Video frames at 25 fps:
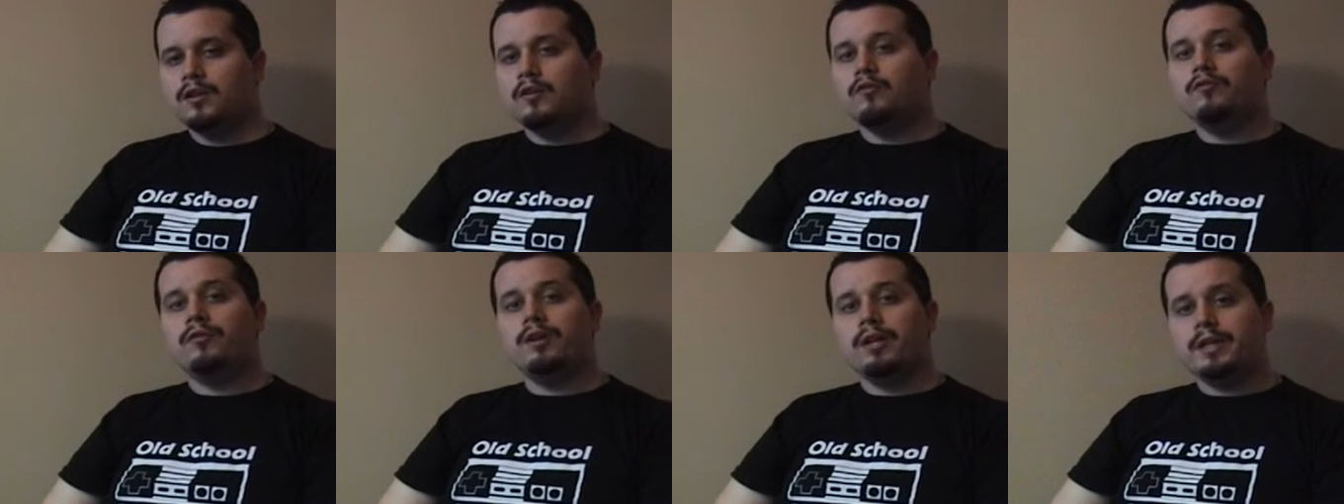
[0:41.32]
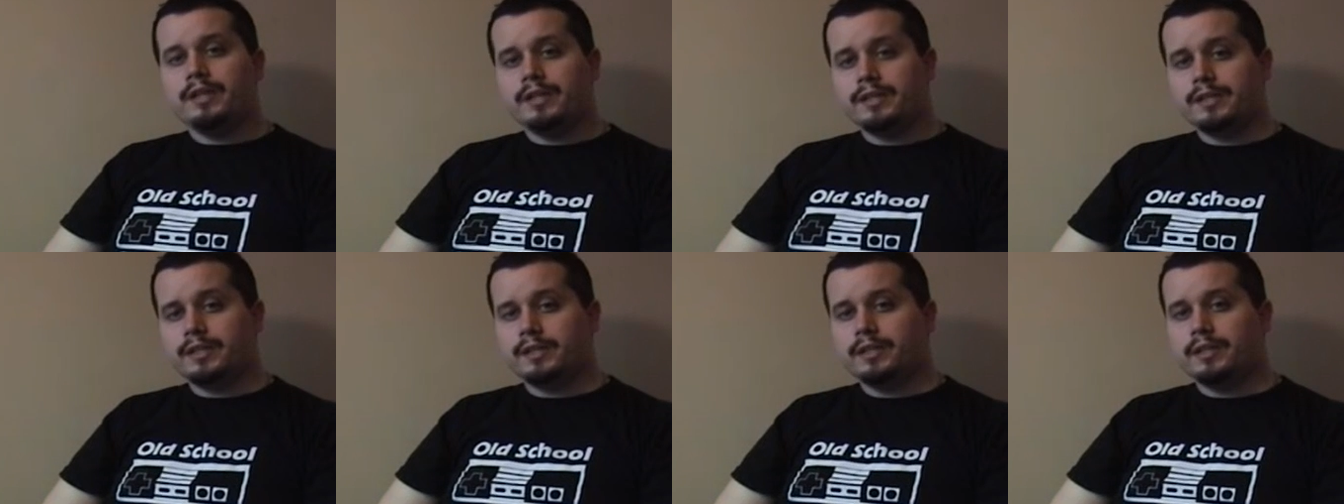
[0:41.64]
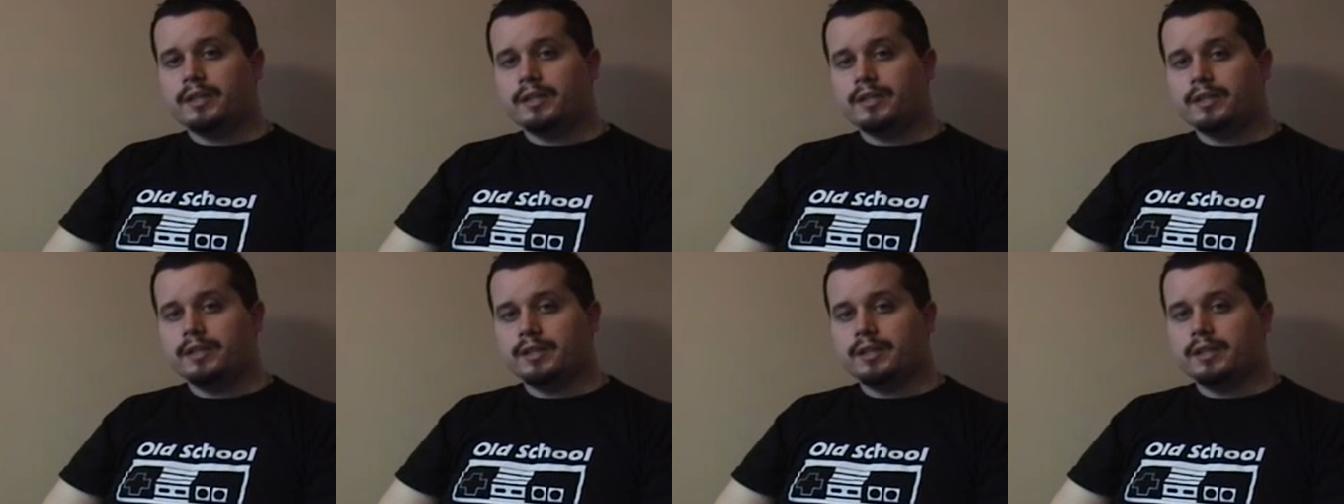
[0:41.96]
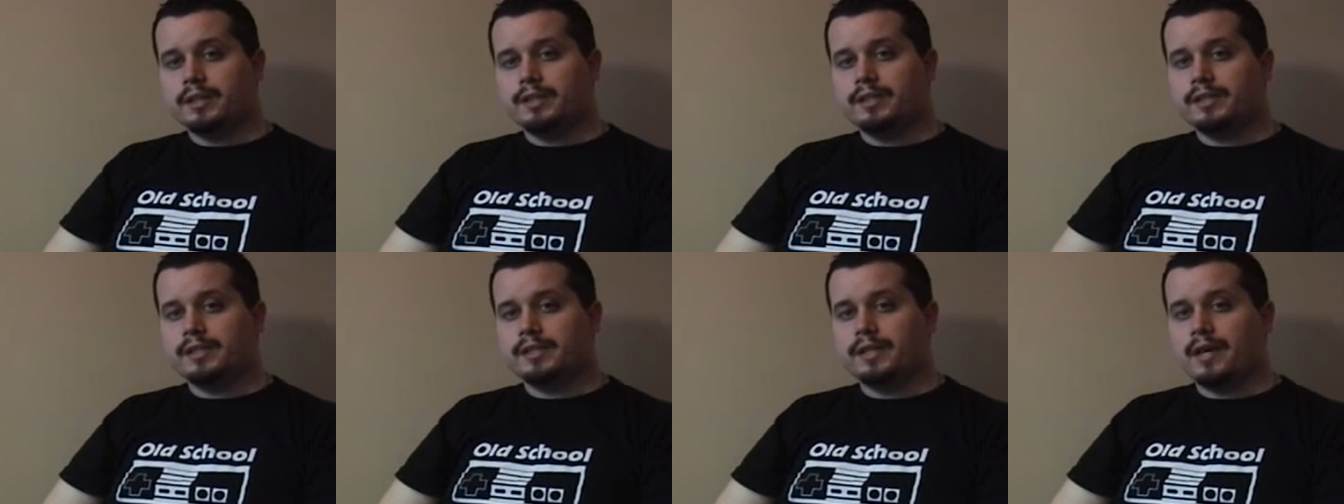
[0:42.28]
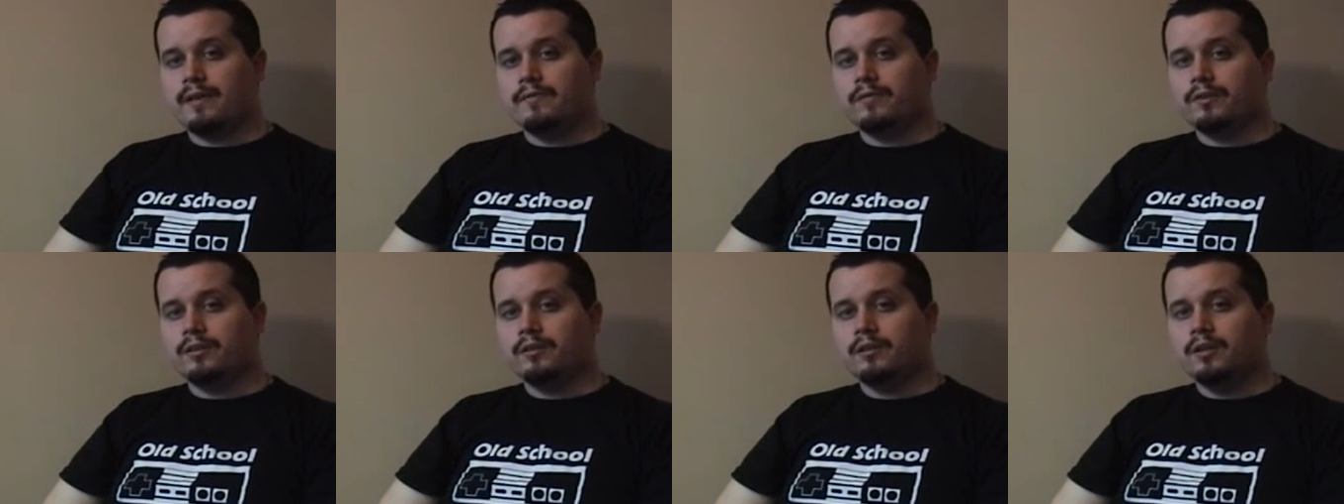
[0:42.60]
Released in
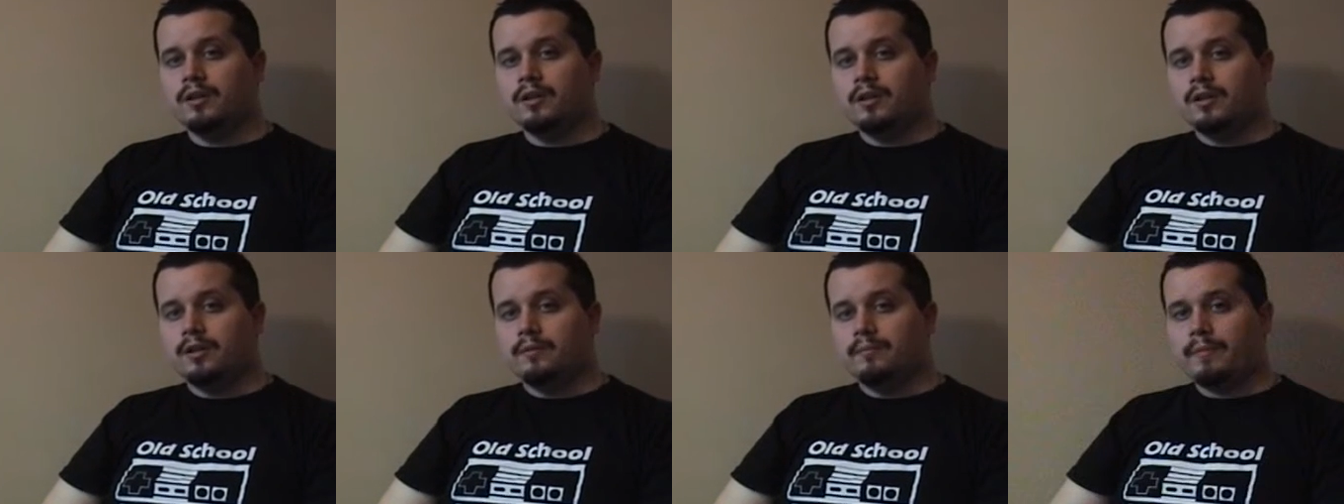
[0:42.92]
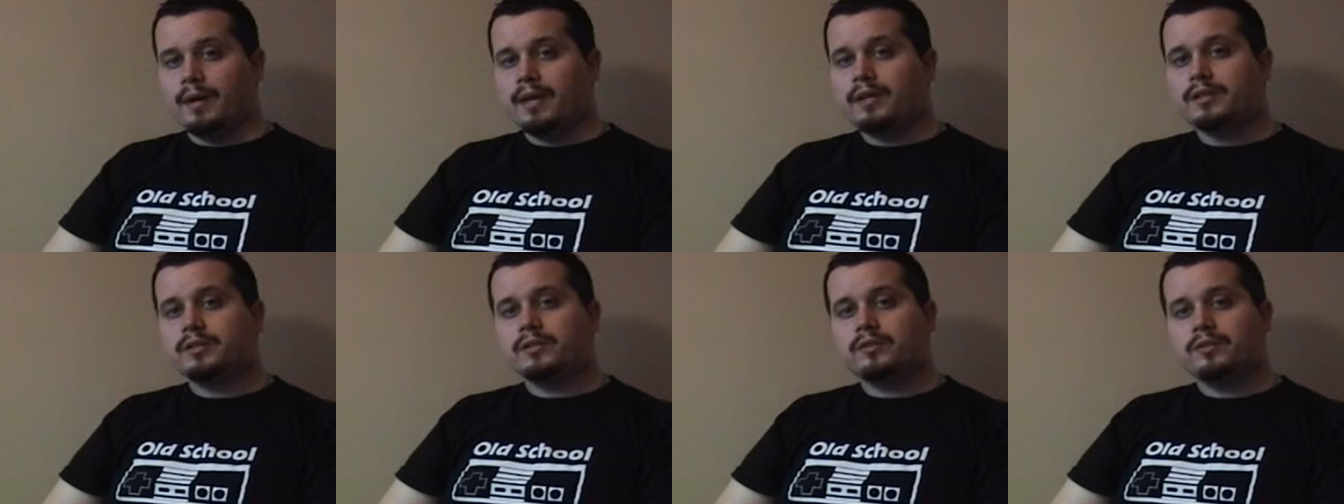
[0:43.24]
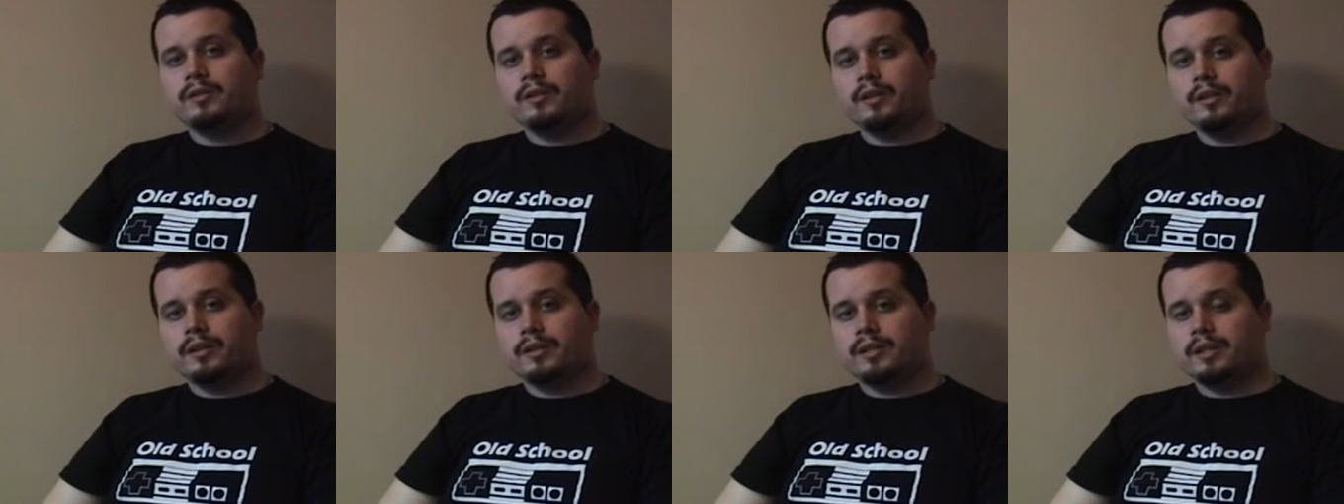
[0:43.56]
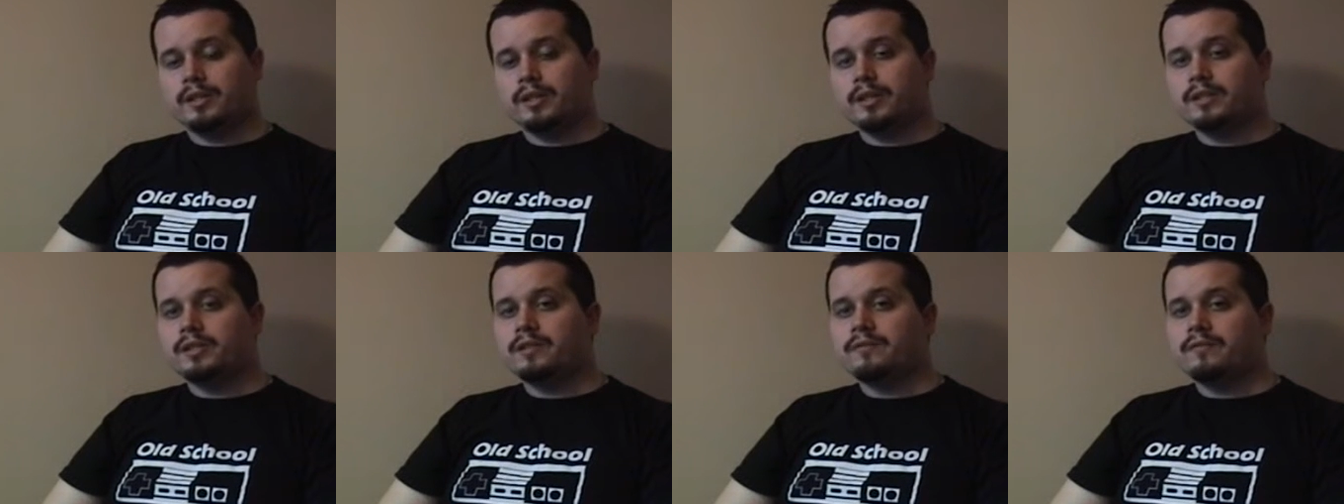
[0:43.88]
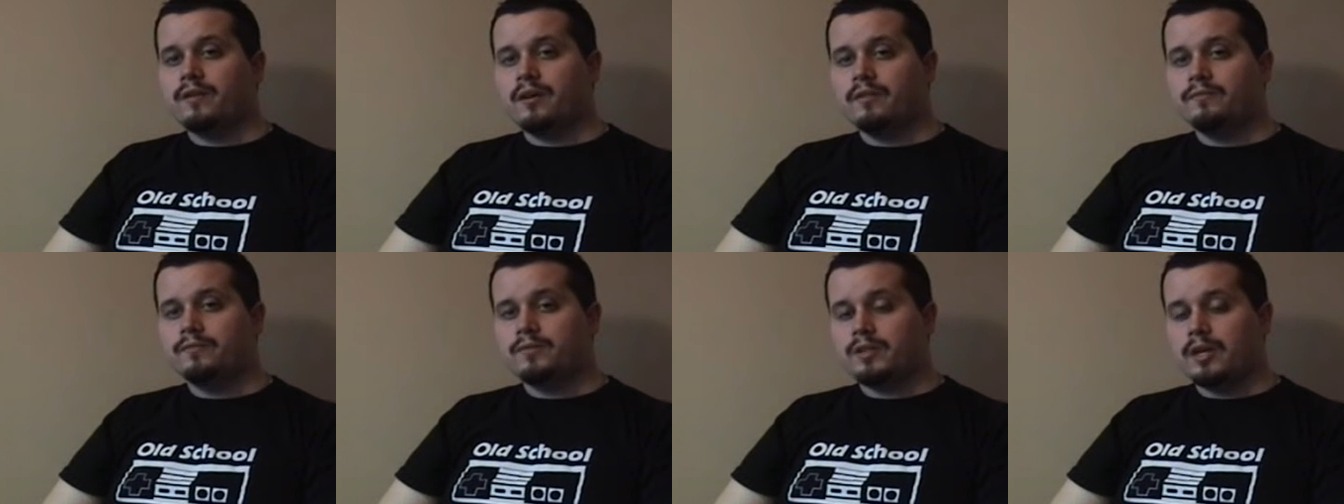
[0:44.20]
1997, based on the
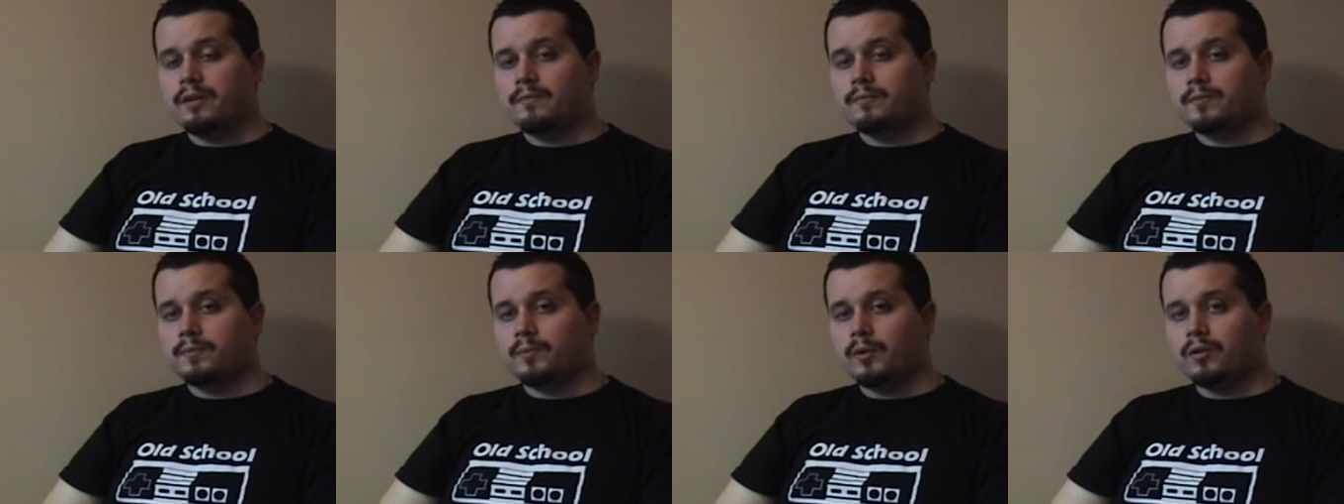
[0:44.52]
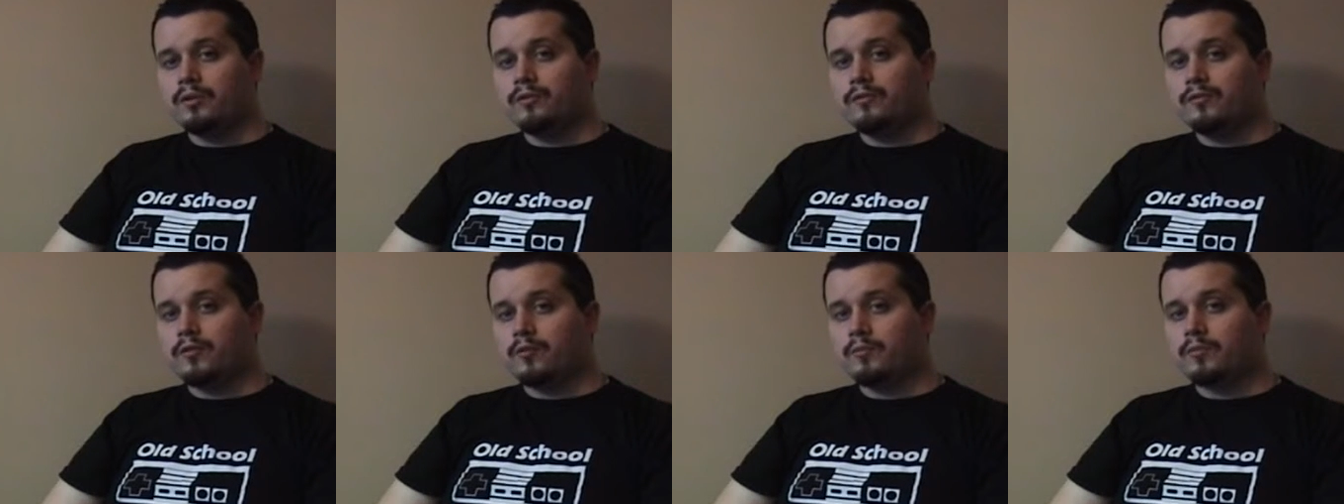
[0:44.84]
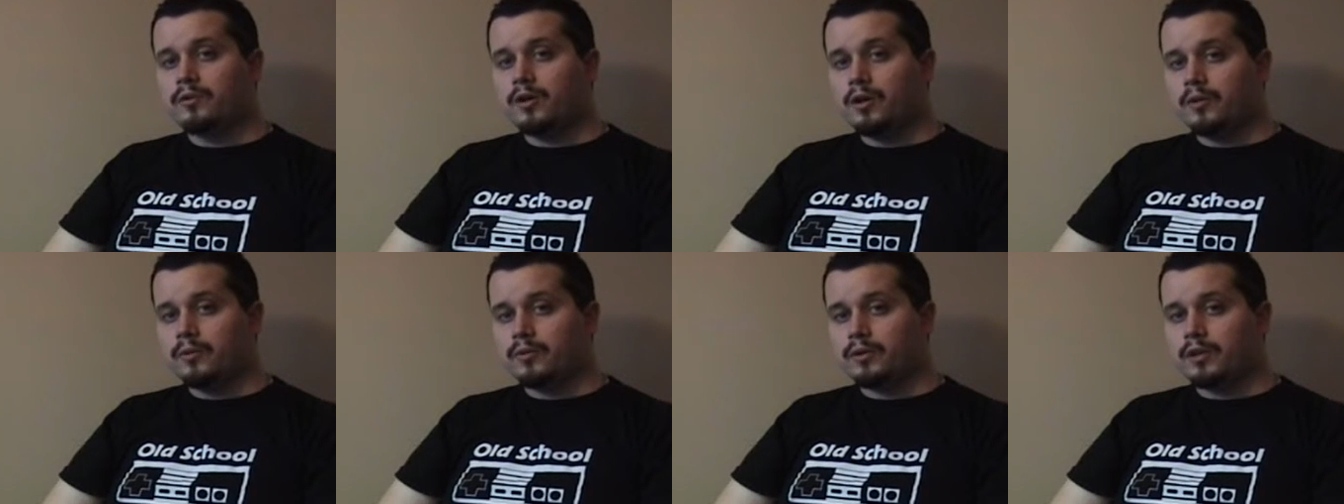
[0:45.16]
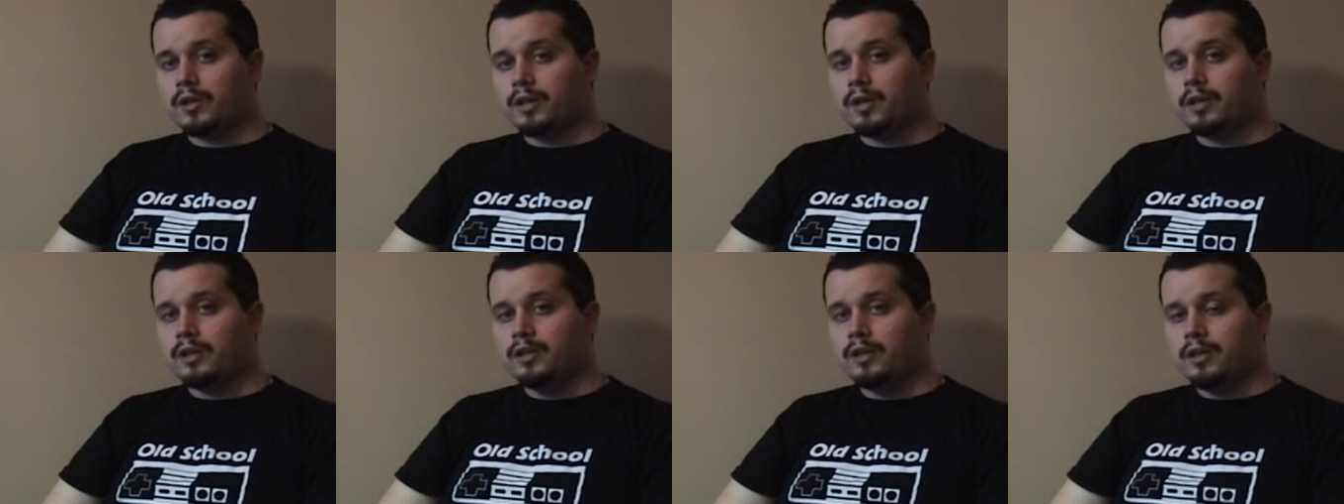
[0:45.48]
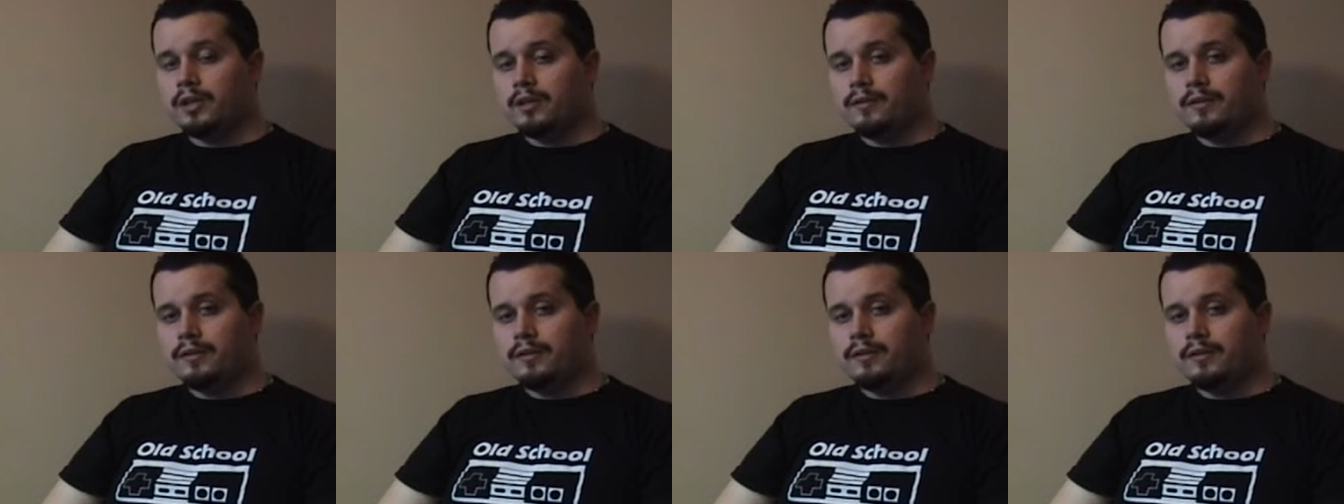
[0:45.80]
1995 James Bond film GoldenEye,